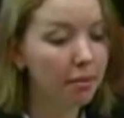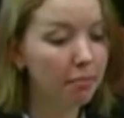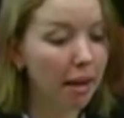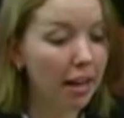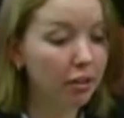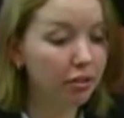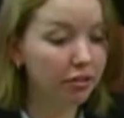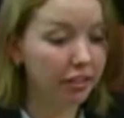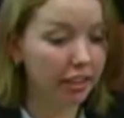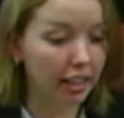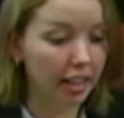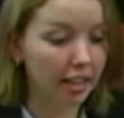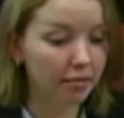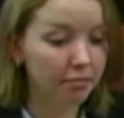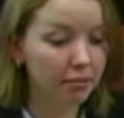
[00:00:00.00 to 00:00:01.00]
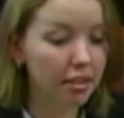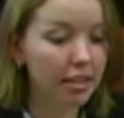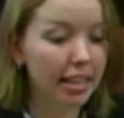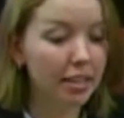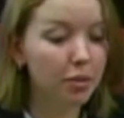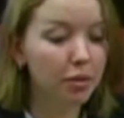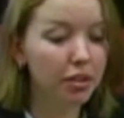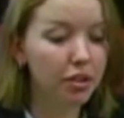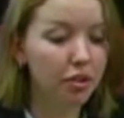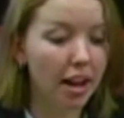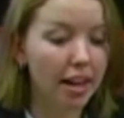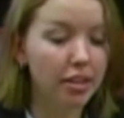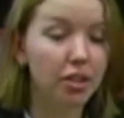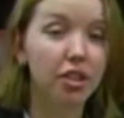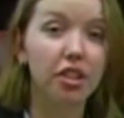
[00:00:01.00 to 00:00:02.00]
Macrophilia, sexual
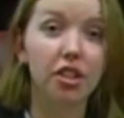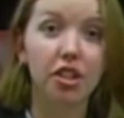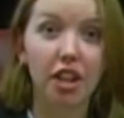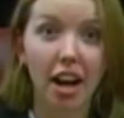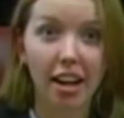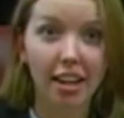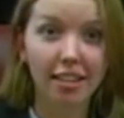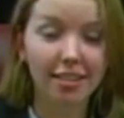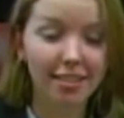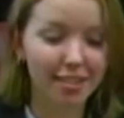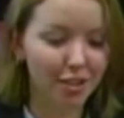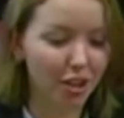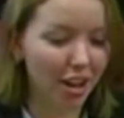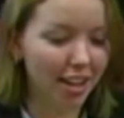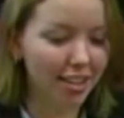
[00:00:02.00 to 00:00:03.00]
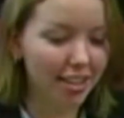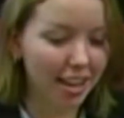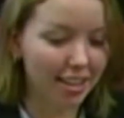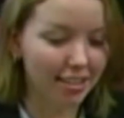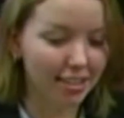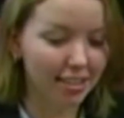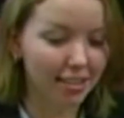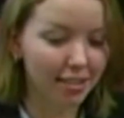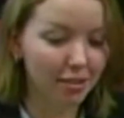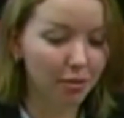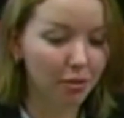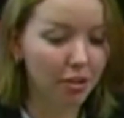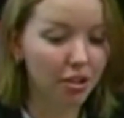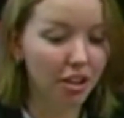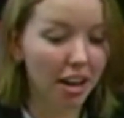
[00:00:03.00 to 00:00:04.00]
attraction to giants, giantesses,
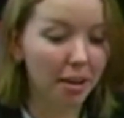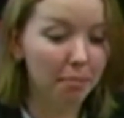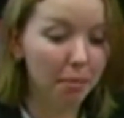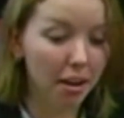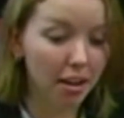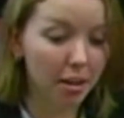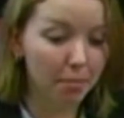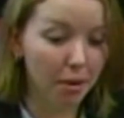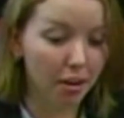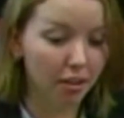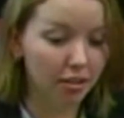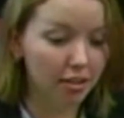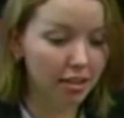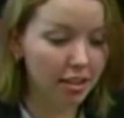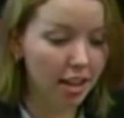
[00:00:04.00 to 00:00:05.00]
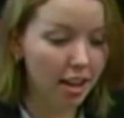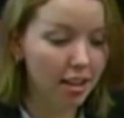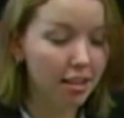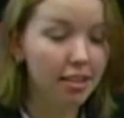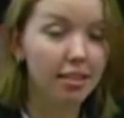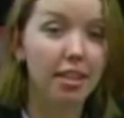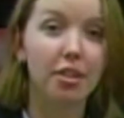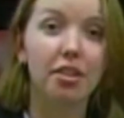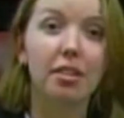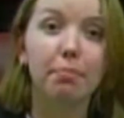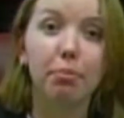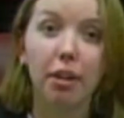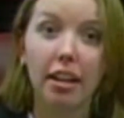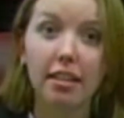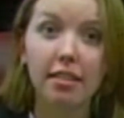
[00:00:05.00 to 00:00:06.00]
or giant body parts, such as
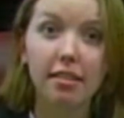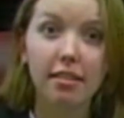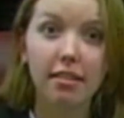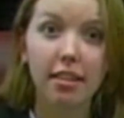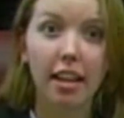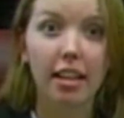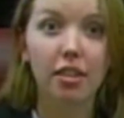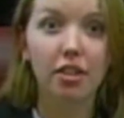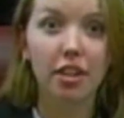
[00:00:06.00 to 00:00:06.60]
breasts and